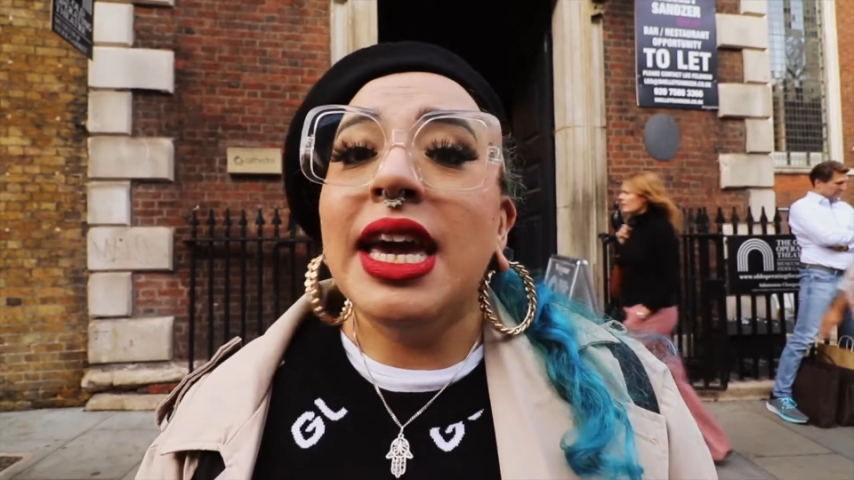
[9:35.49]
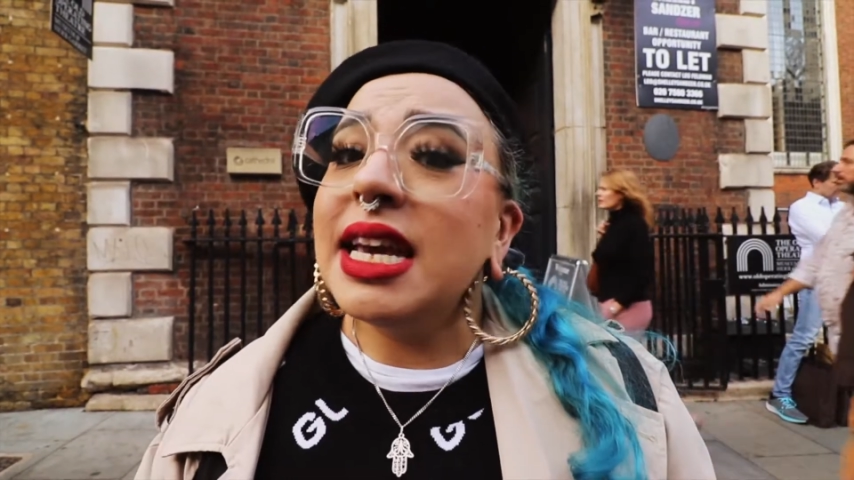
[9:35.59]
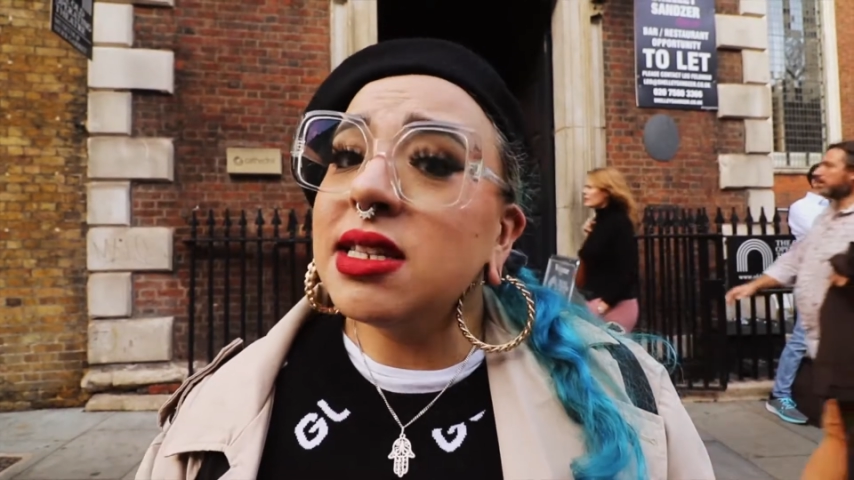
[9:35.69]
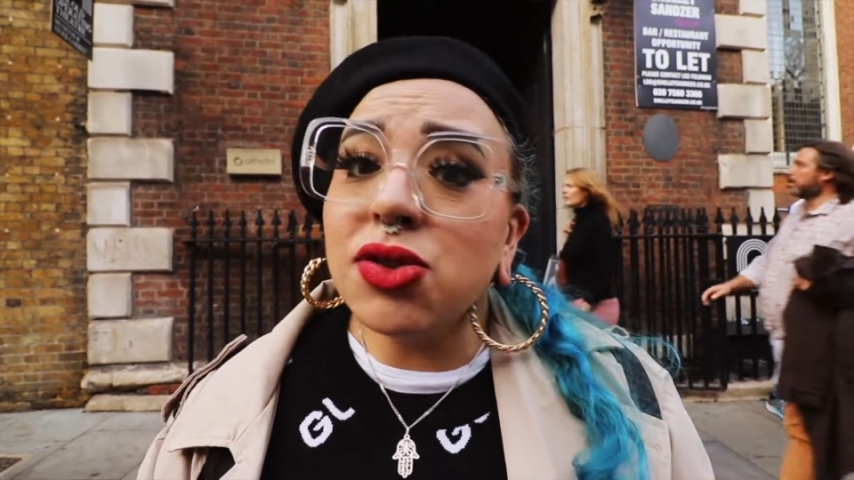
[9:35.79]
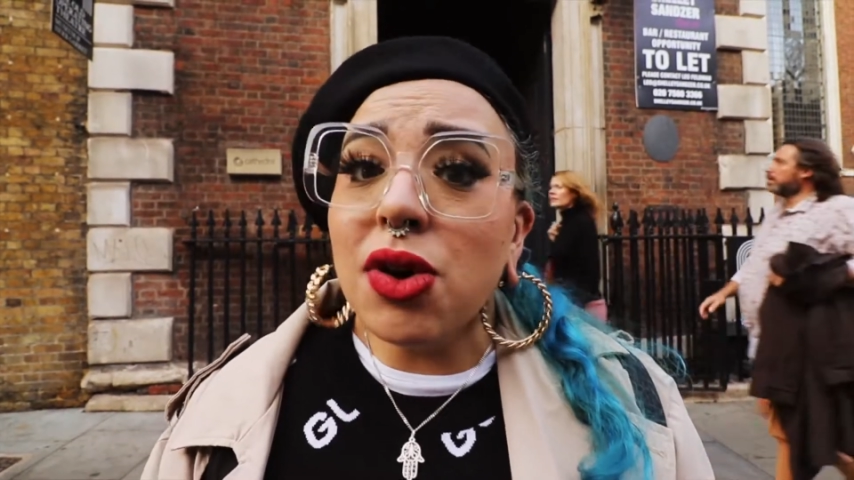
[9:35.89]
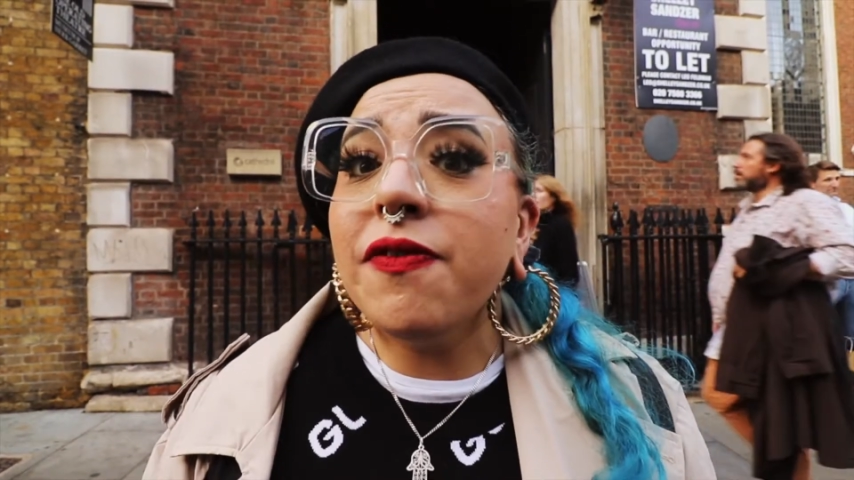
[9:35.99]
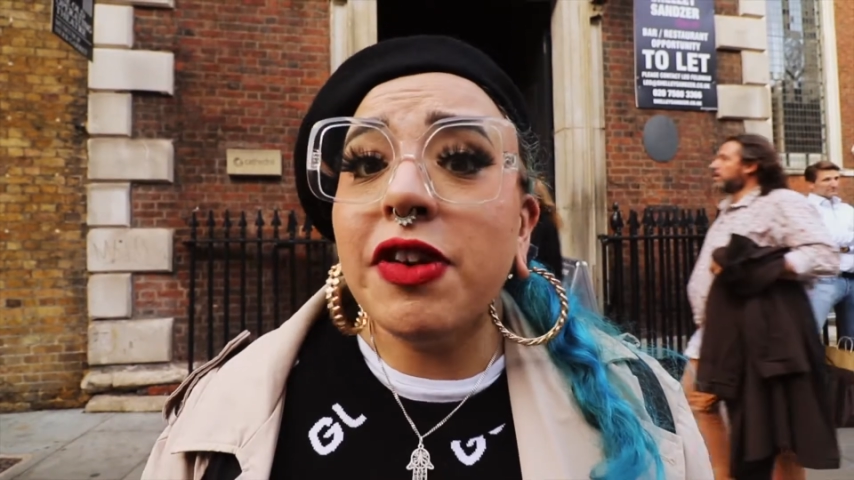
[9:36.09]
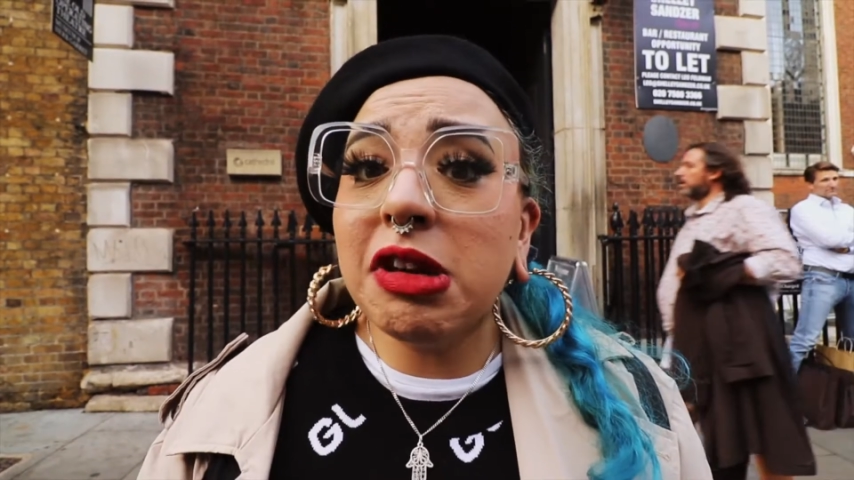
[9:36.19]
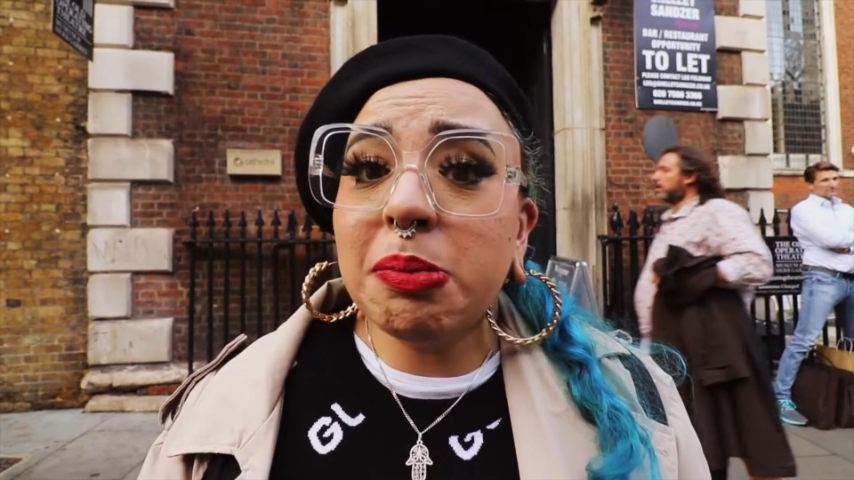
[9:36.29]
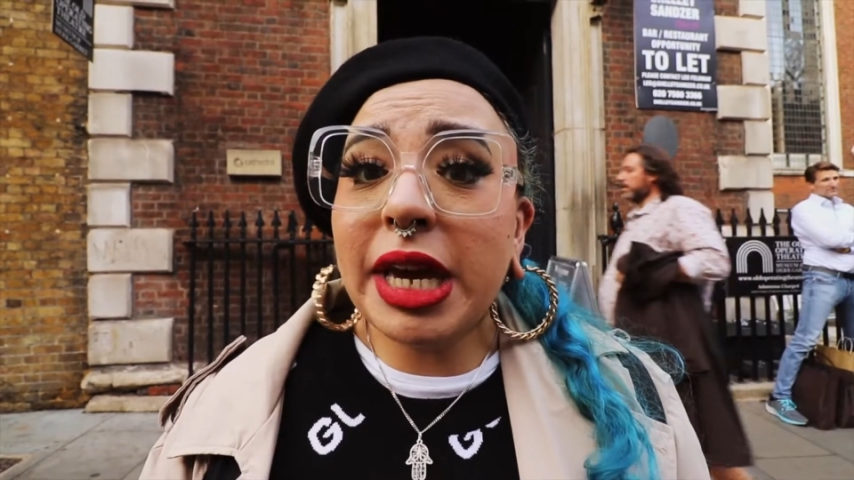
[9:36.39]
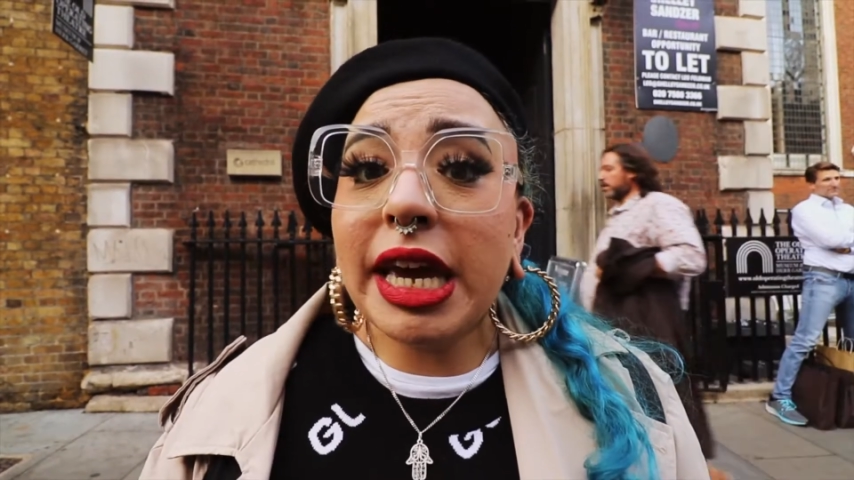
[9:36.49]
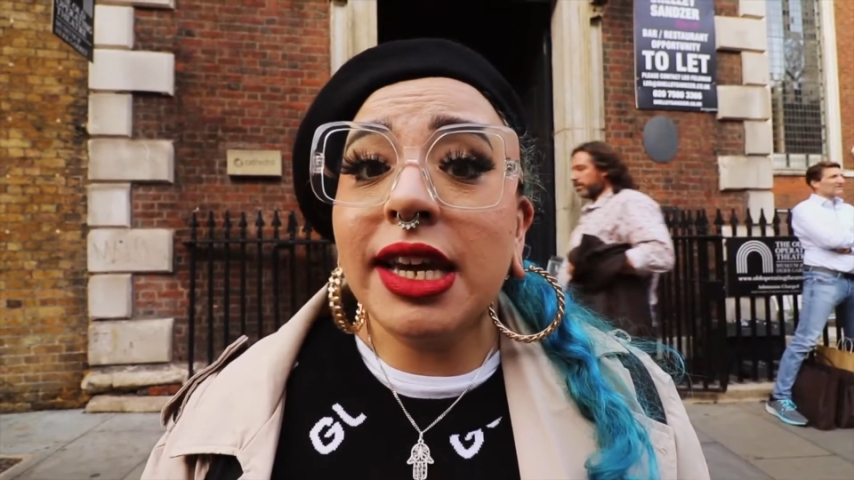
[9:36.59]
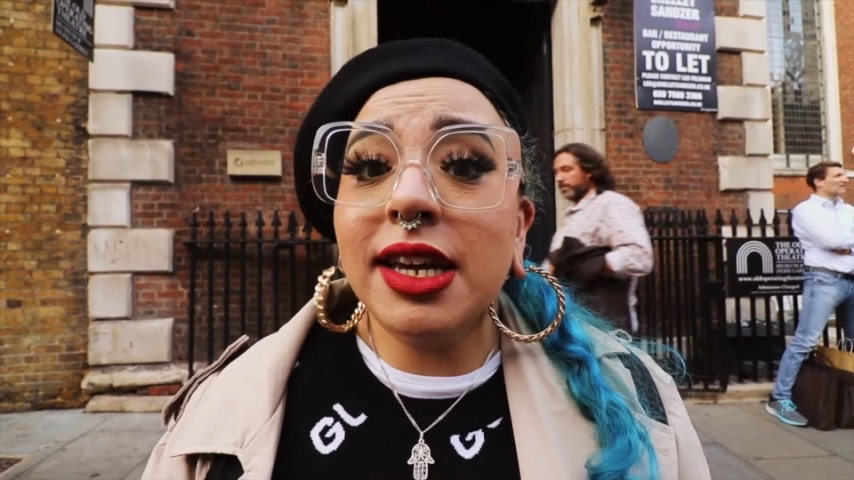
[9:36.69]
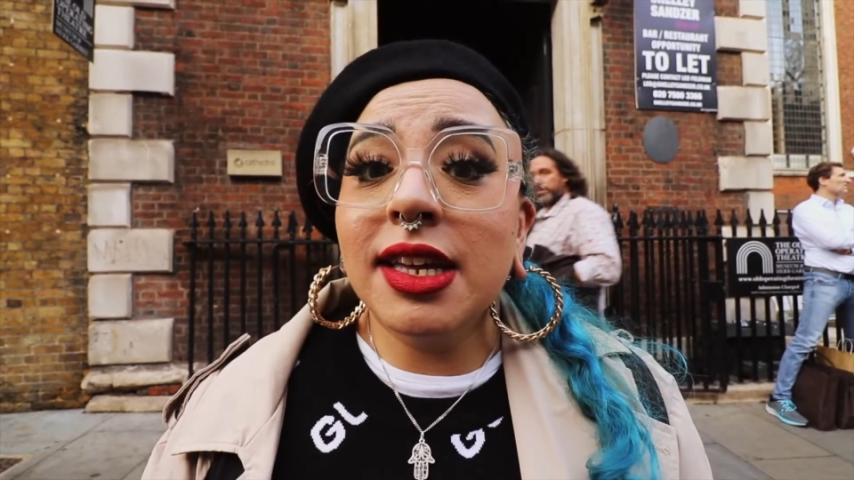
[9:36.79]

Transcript: It's not very big,